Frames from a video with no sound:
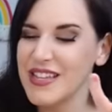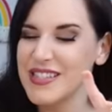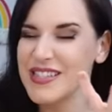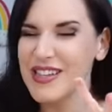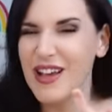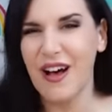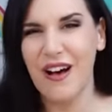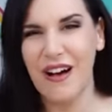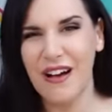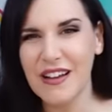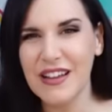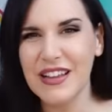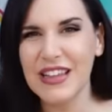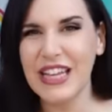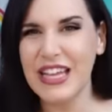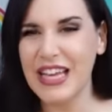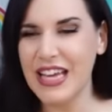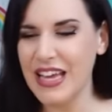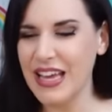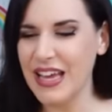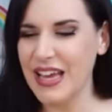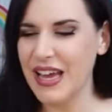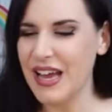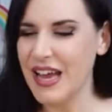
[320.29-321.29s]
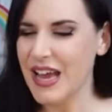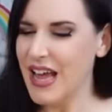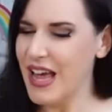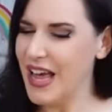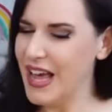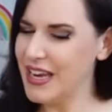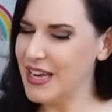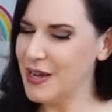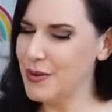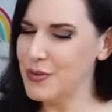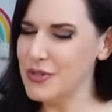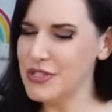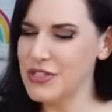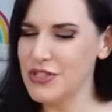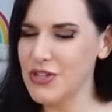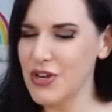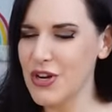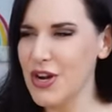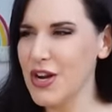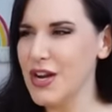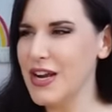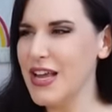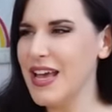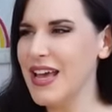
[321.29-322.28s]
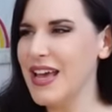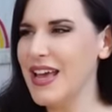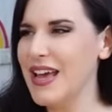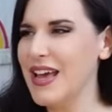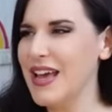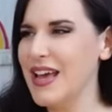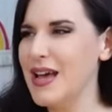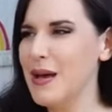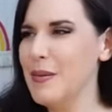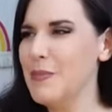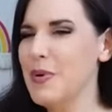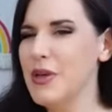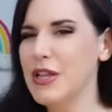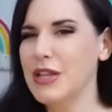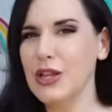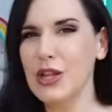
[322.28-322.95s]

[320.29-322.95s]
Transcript: It's ugly and it was dirty, but